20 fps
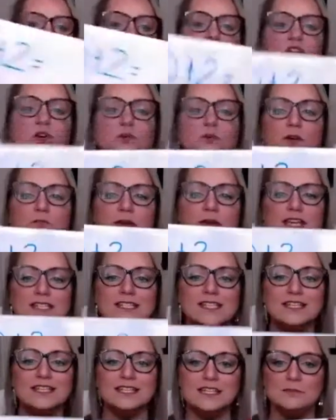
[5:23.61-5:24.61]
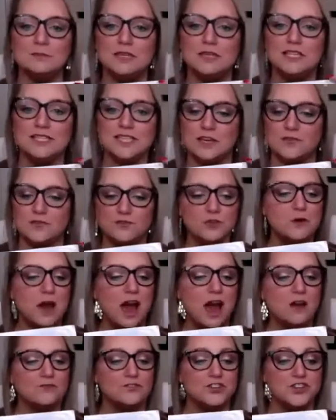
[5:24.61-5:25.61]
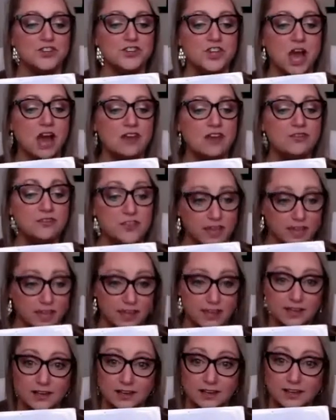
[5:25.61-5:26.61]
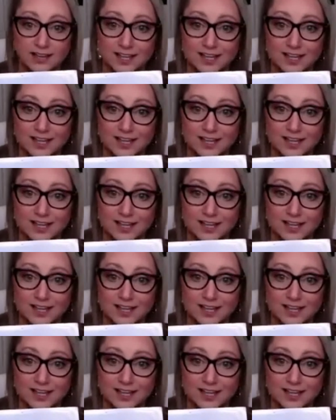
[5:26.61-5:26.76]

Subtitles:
So basically it means if you have nothing